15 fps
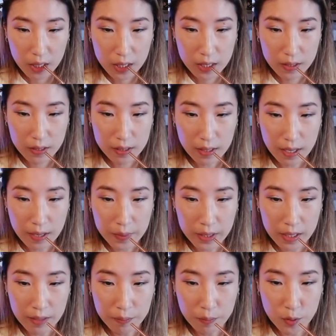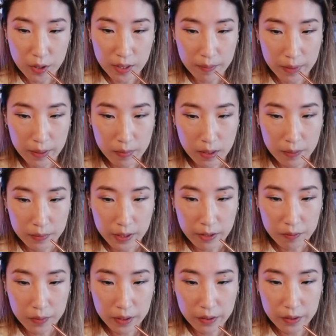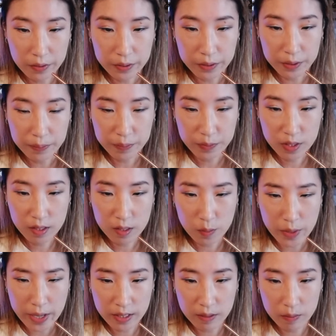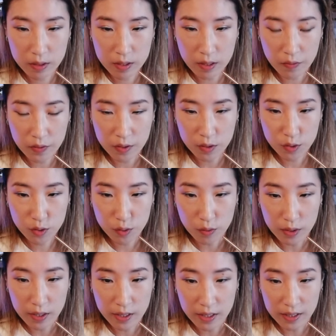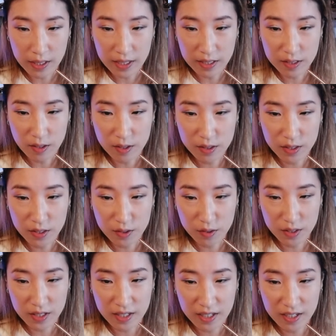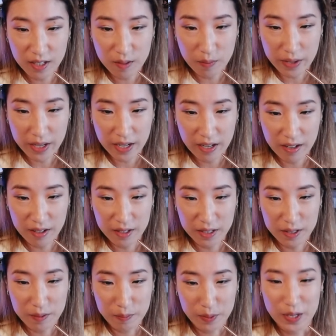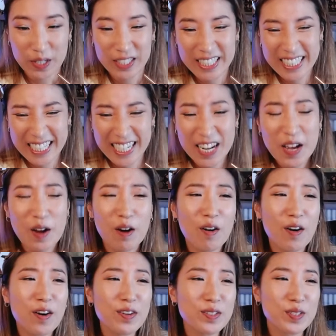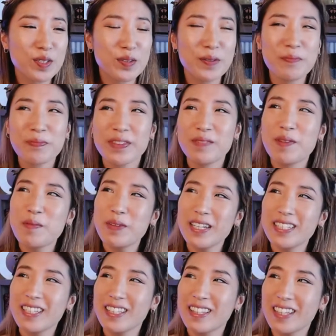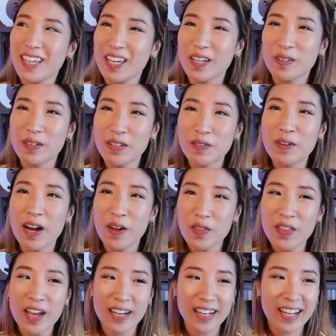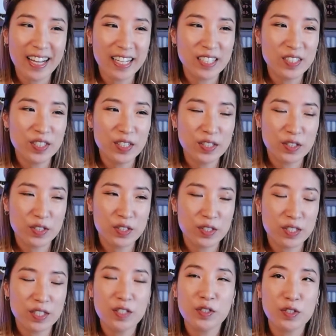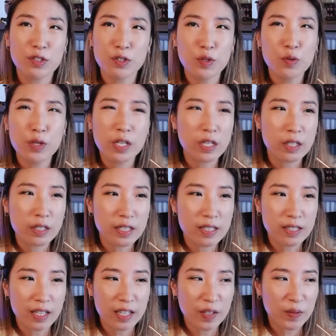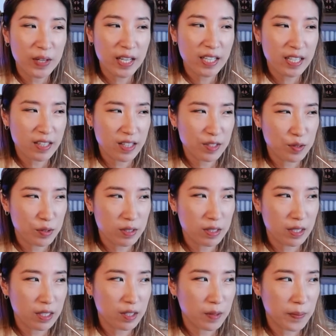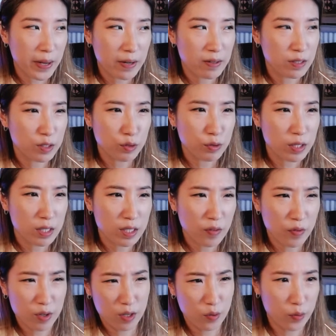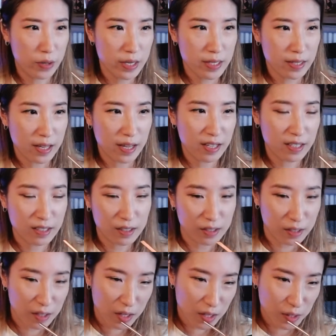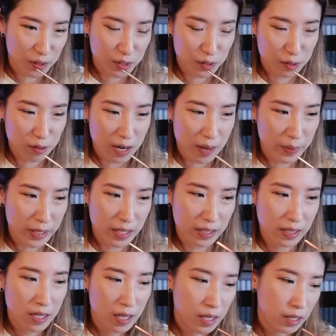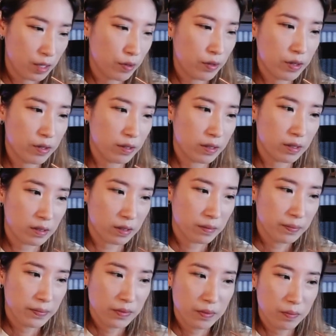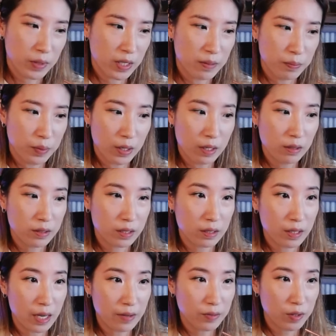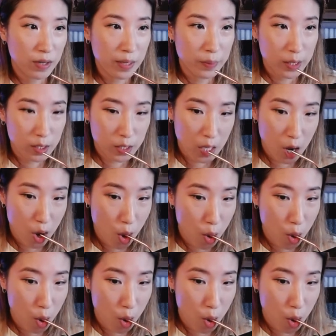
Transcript: In the same. I got bored and my mom left me in the room to buy some stuff in the store and then I saw scissors and I cut my hair and ended up balding. also, maybe it's a thing. Around that age, you're just, you know, you're so curious anyway and then you see your parents using stuff and you're like, what is that? And you just grab it and you either become bald or have no eyebrows.